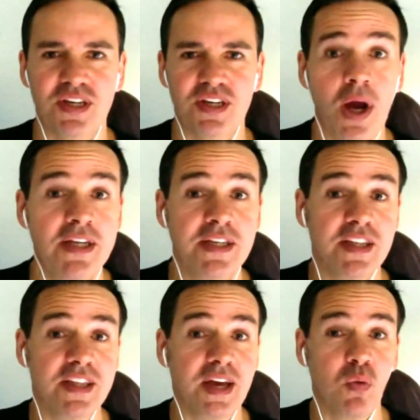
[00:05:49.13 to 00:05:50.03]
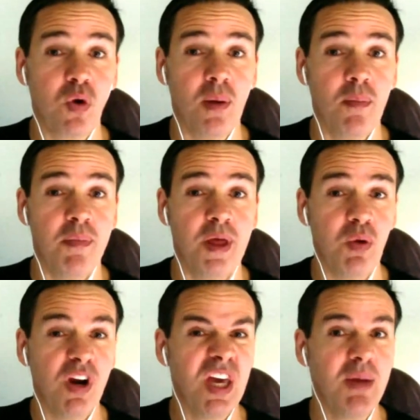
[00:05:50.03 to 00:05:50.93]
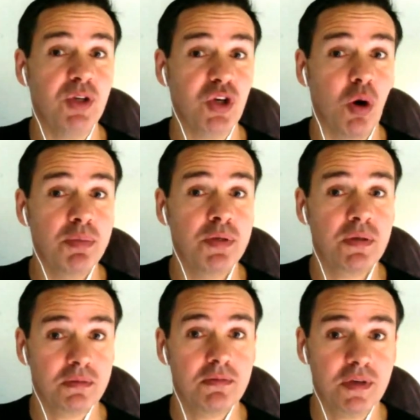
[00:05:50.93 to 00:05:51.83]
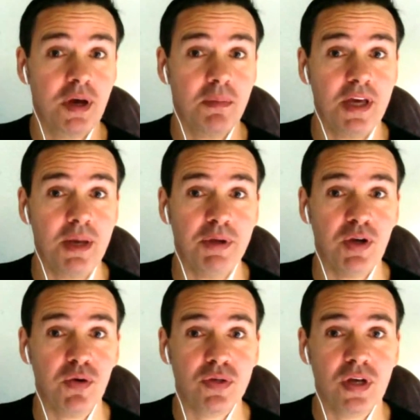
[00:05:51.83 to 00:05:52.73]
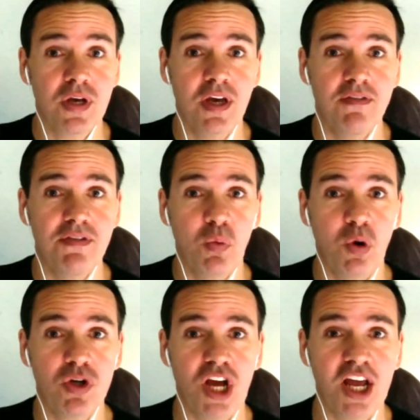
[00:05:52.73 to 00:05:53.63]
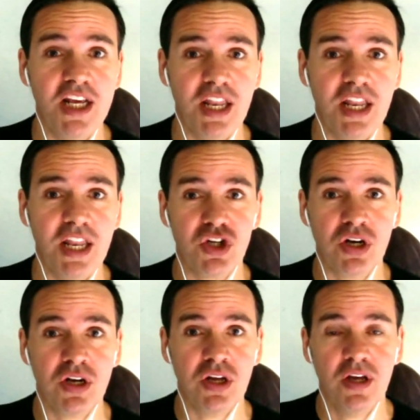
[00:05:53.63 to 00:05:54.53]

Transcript: One is that they want to keep jobs coming in, because if you watch any election,